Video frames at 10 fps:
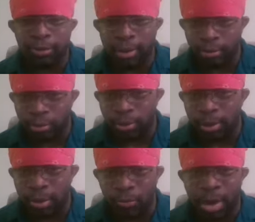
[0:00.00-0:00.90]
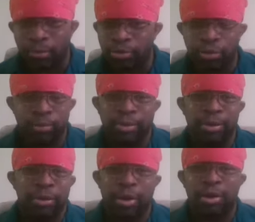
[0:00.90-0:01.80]
important and why we shouldn't be
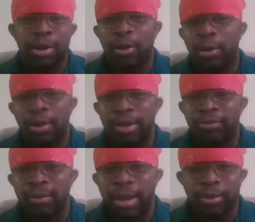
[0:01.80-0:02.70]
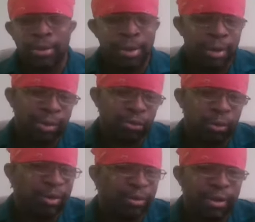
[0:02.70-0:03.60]
talking about All Lives Matter is
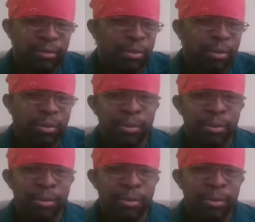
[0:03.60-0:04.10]
really simple.